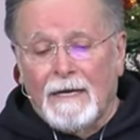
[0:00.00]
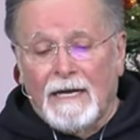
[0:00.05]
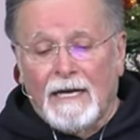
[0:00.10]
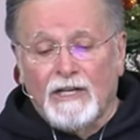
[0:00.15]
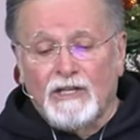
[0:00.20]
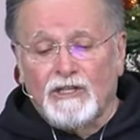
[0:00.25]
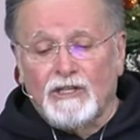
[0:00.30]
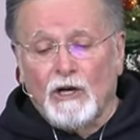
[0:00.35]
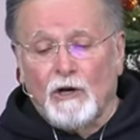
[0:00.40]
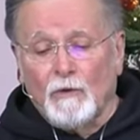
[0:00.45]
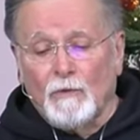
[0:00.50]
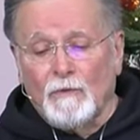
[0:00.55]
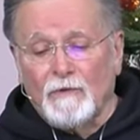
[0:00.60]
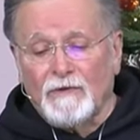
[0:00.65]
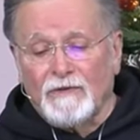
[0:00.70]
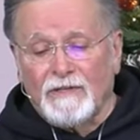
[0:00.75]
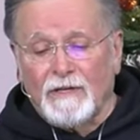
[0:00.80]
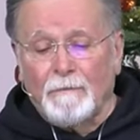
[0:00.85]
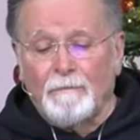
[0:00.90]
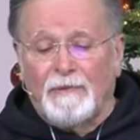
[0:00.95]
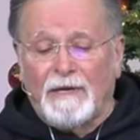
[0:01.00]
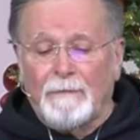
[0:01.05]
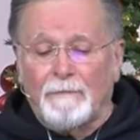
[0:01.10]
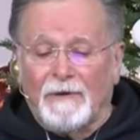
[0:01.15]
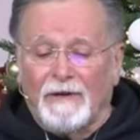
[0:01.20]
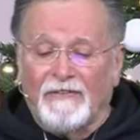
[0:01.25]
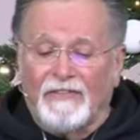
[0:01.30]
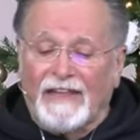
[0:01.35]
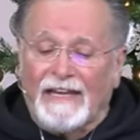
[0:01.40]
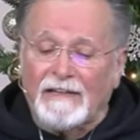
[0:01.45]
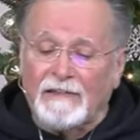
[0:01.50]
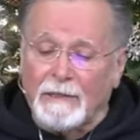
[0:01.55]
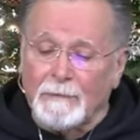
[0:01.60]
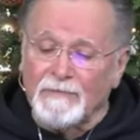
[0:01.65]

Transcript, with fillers: And so some people think